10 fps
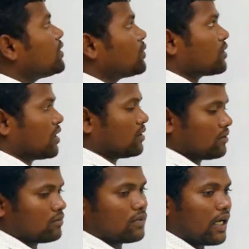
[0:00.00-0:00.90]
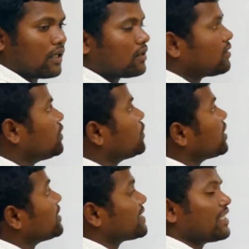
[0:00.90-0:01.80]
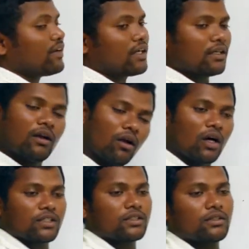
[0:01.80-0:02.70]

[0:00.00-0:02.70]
Newton. Then Newton is given laws.